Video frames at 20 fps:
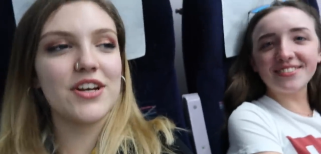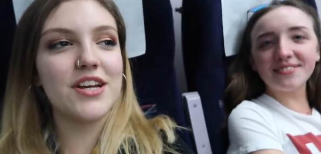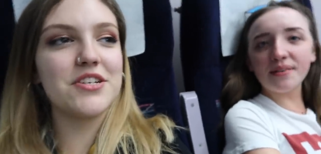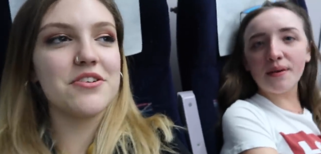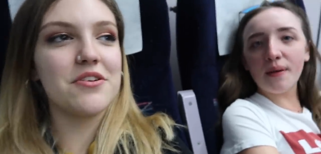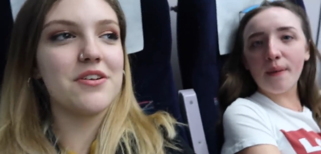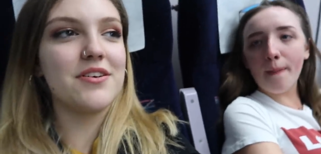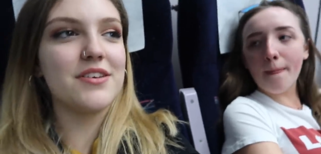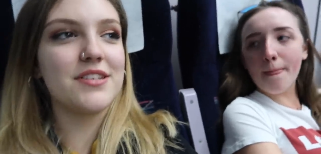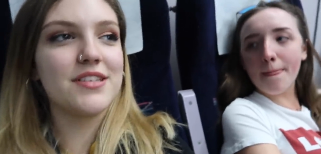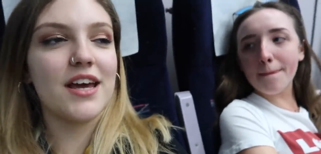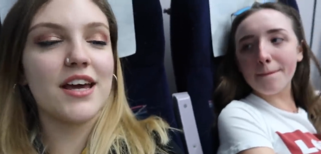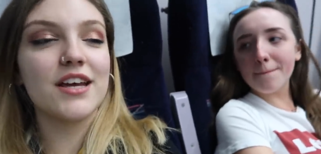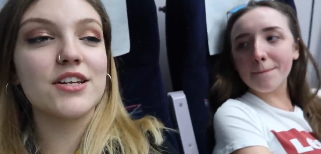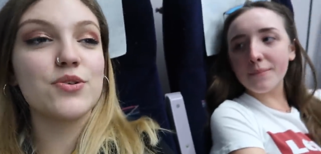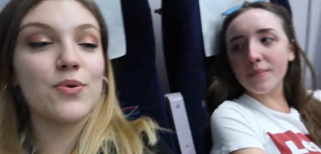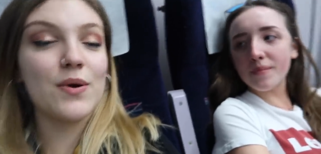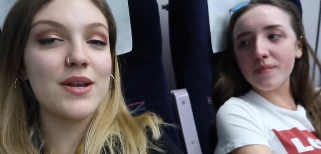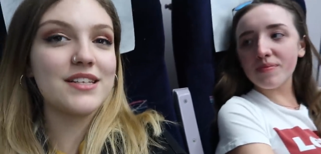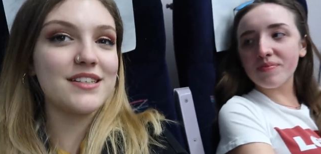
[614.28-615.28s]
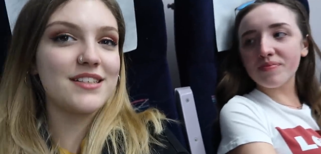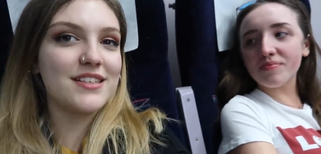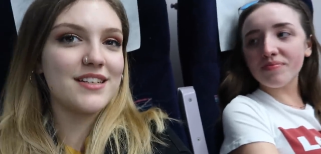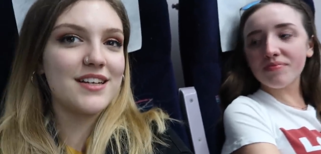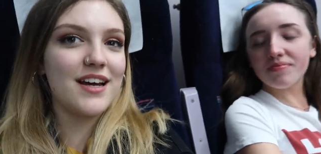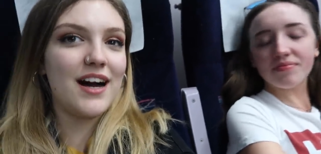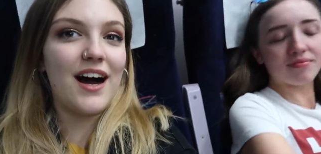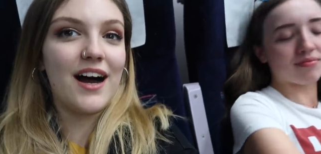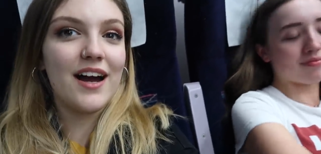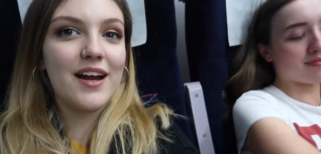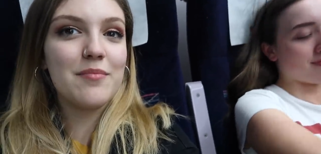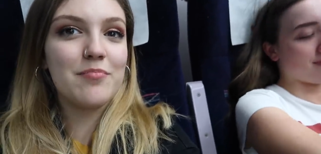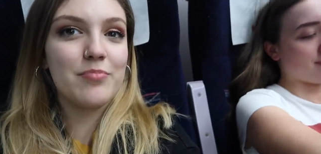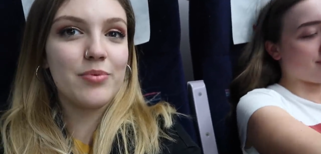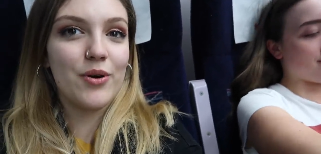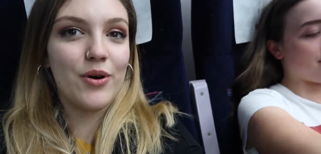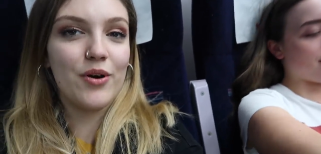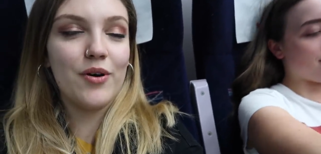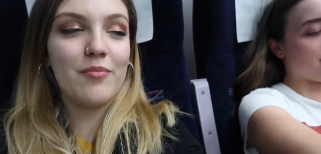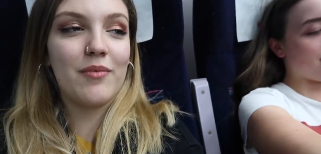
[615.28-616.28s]
Speaker 1: your train due? And I was like 20 to 9,
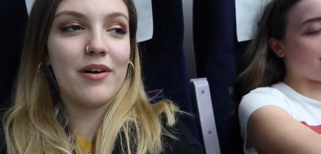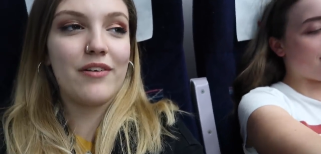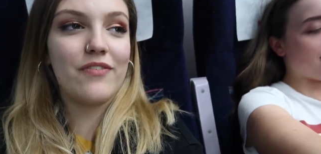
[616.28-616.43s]
but